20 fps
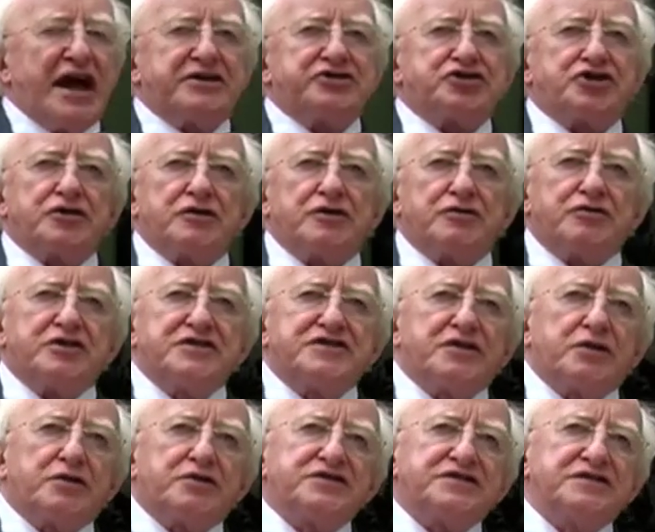natural
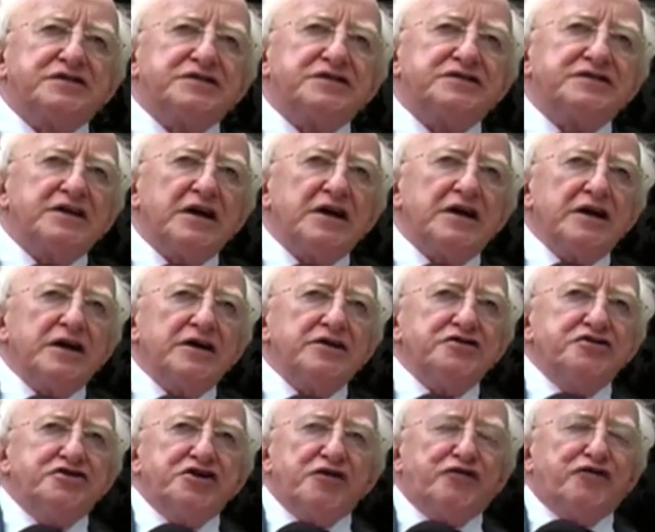resources,
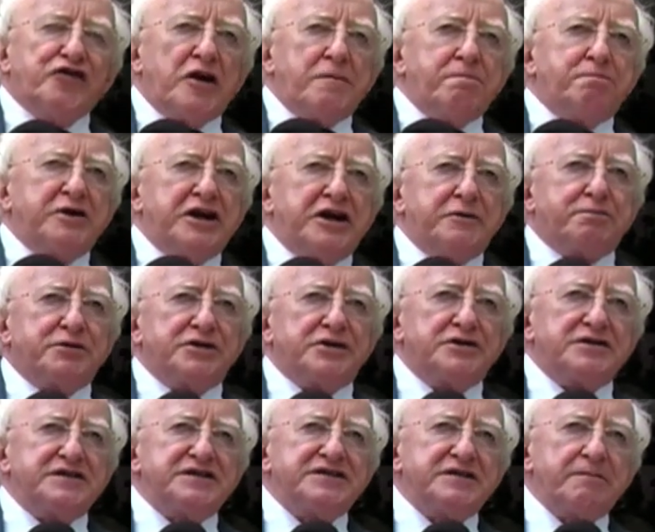different
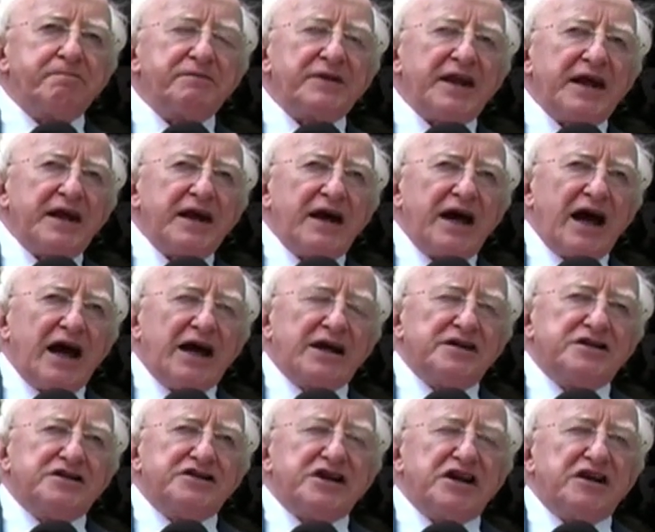peoples,
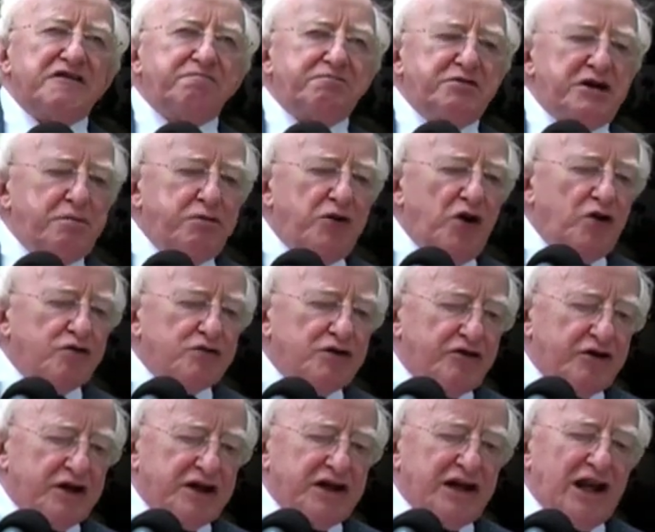and if people
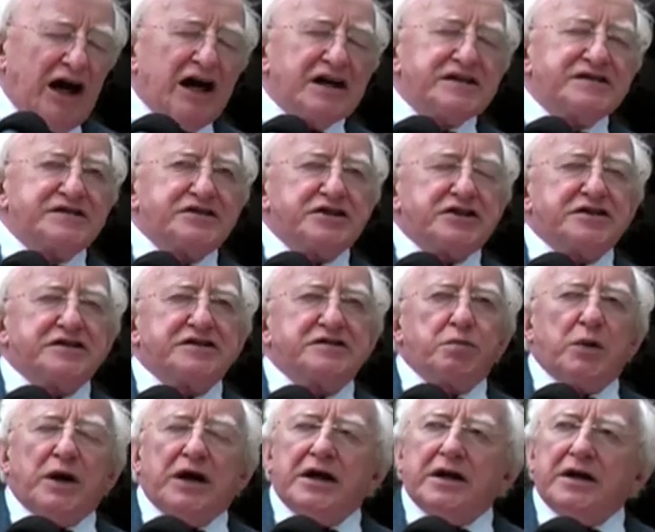only realized it
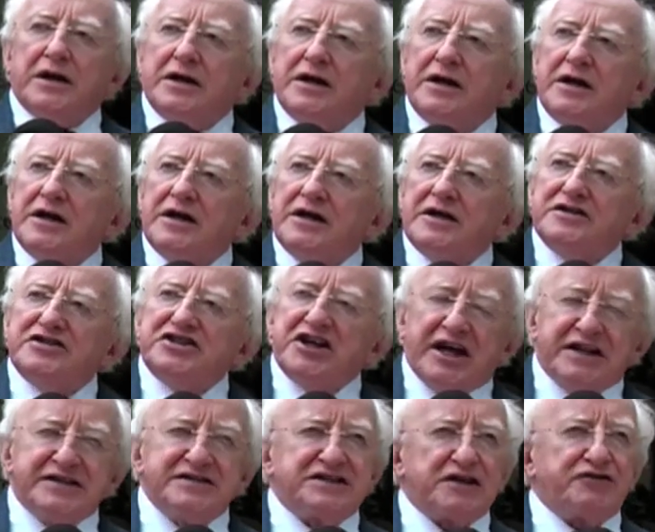as well,
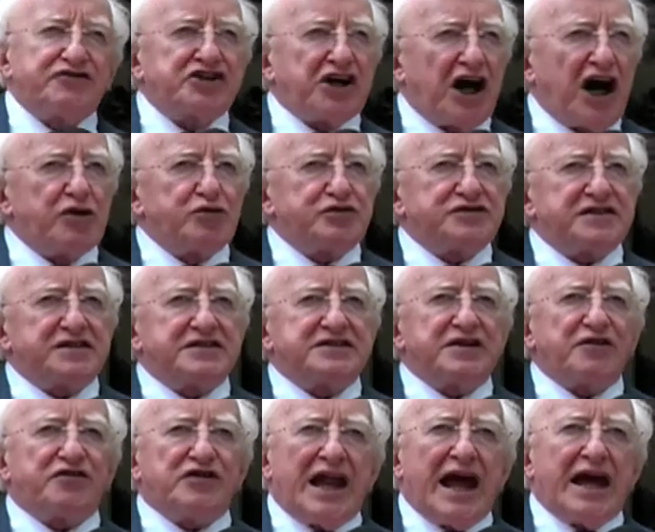tens of
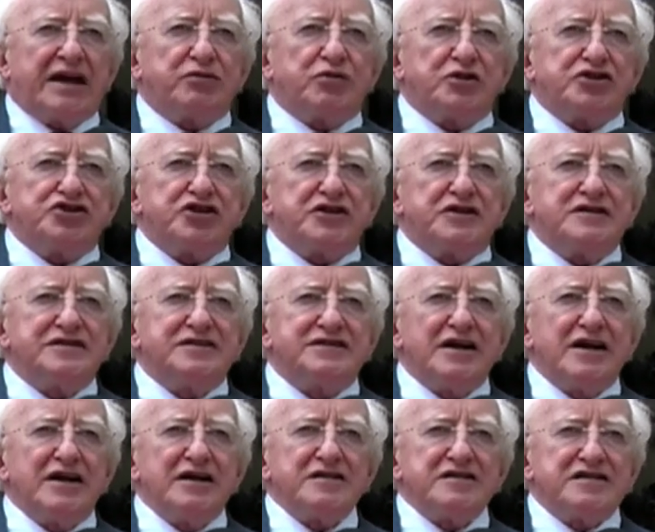thousands of
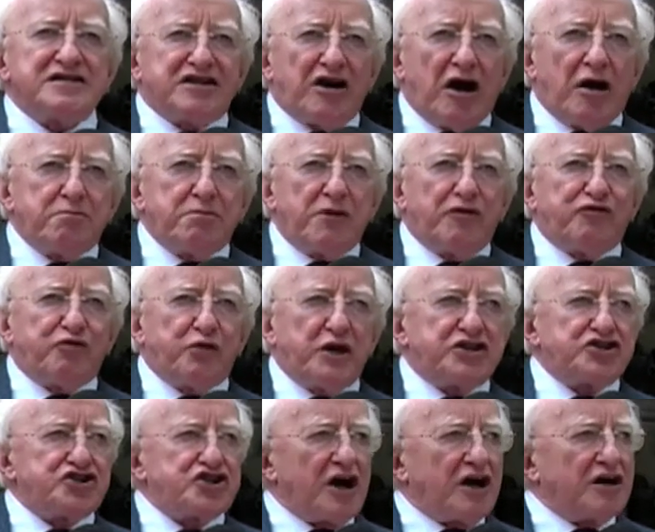languages, some of
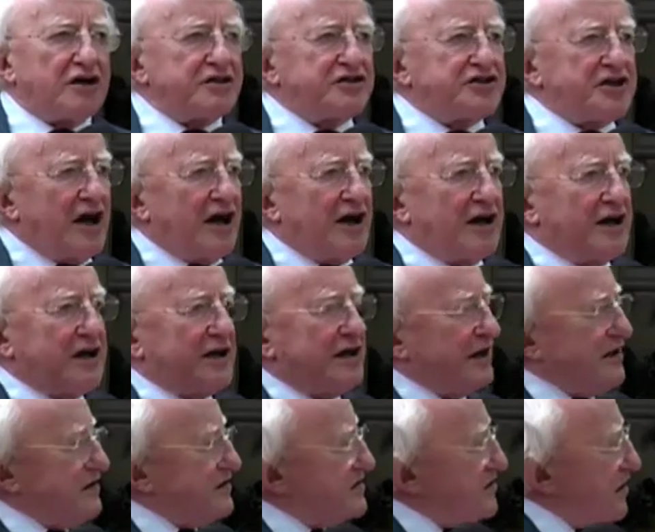which are dying
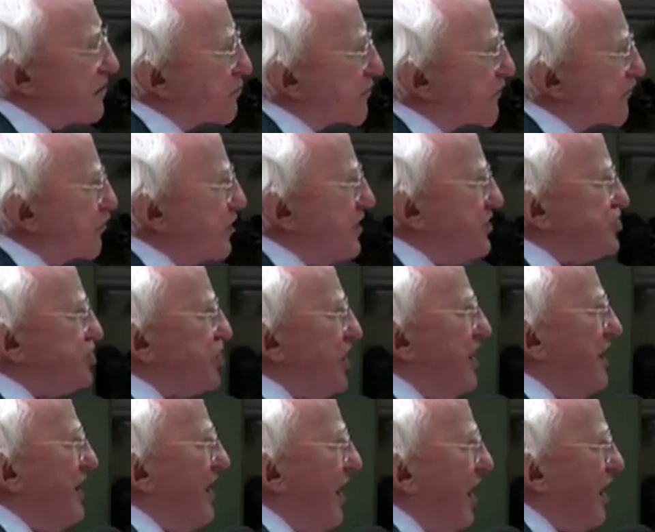and some of which
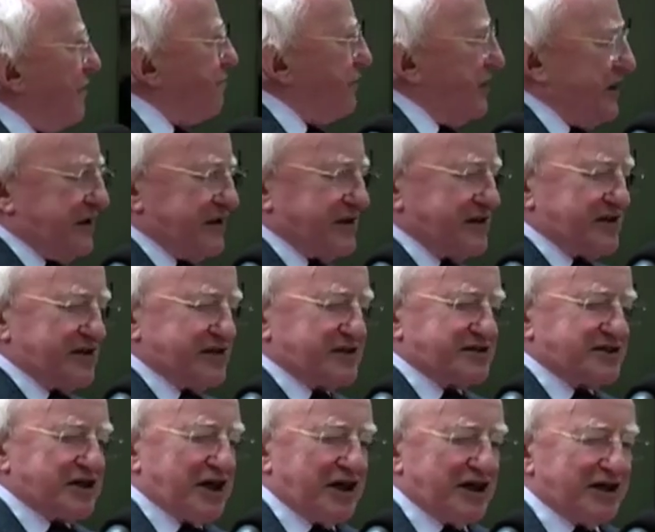are being
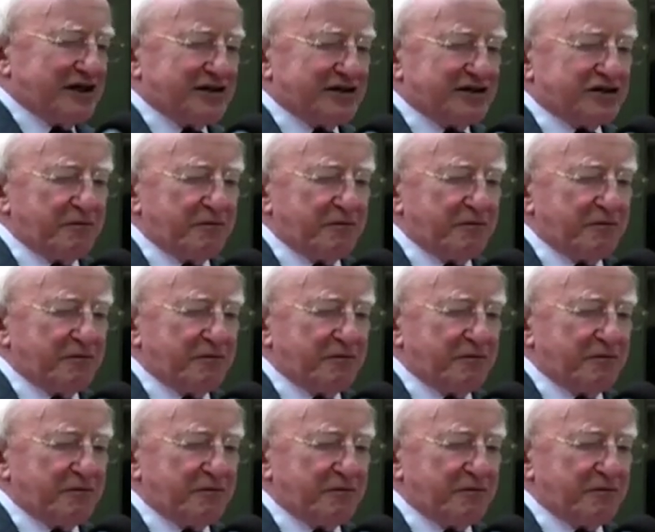sustained.